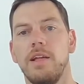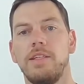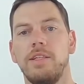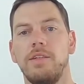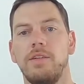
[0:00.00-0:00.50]

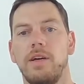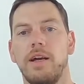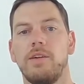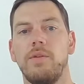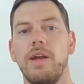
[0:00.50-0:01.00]
to
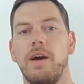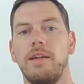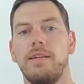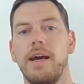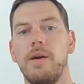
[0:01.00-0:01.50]
agree on
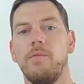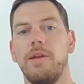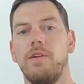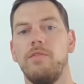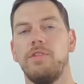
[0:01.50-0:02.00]
a time
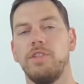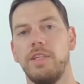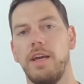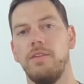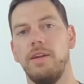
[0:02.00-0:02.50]
window for
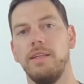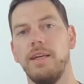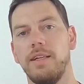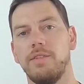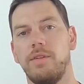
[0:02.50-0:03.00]
scheduling
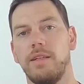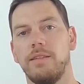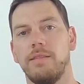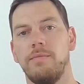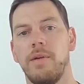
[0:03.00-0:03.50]
test
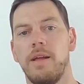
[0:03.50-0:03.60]
runs.